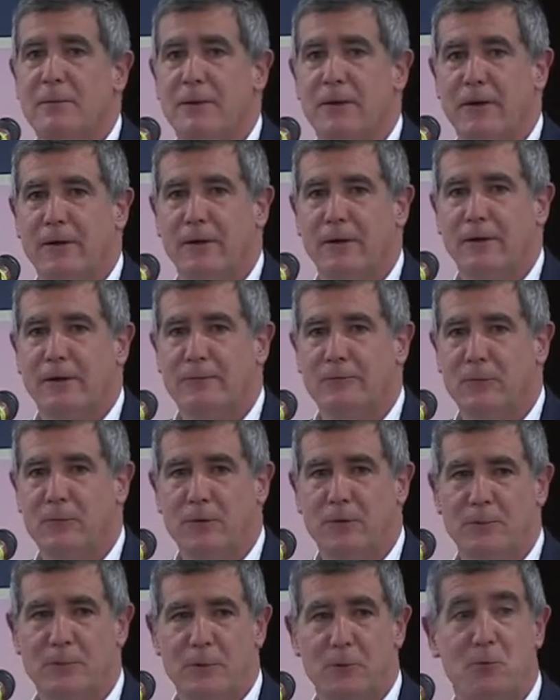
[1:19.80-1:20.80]
uh,
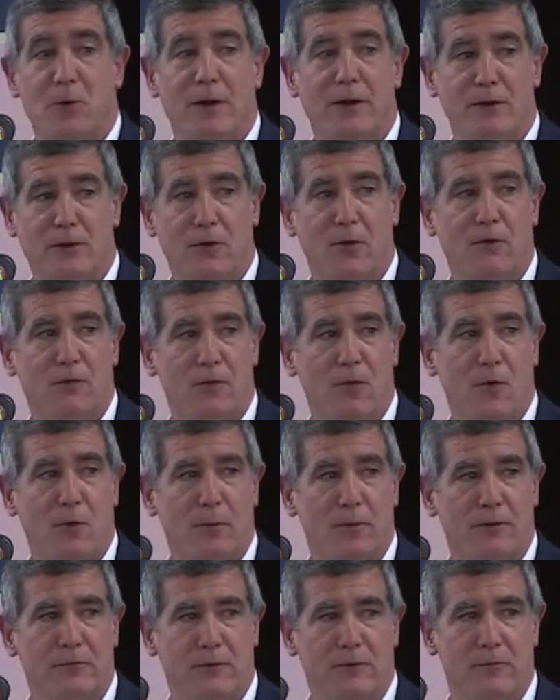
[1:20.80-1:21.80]
I mean, ready to go
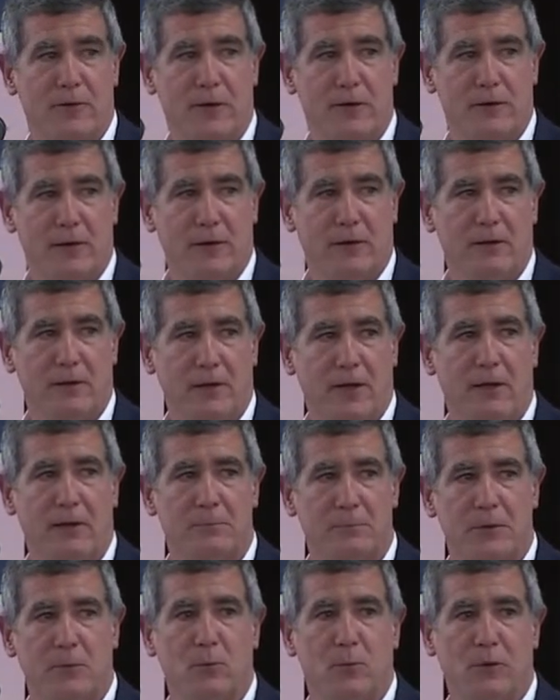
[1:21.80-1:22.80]
forward for funding
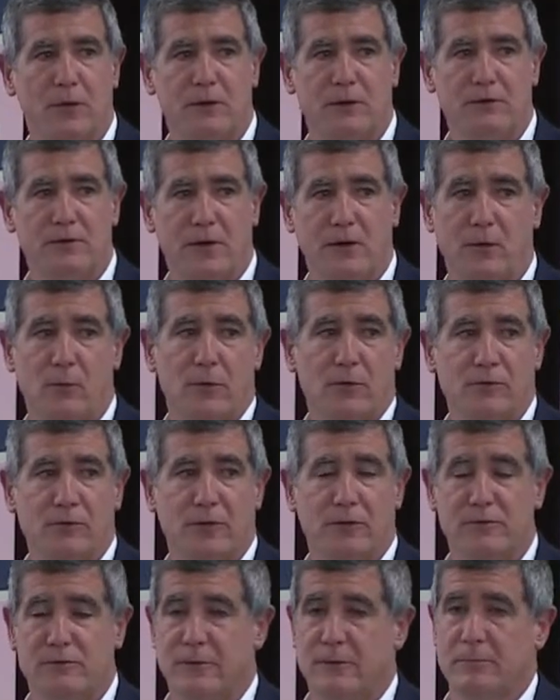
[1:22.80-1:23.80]
and being willing to take a risk
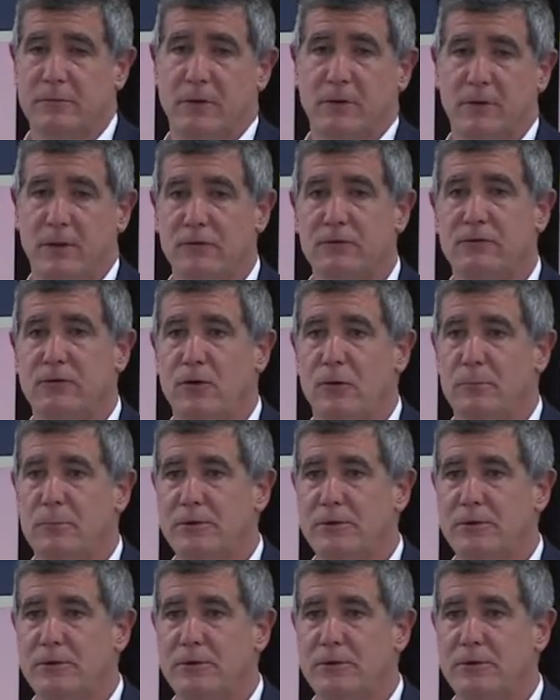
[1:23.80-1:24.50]
on something that's you know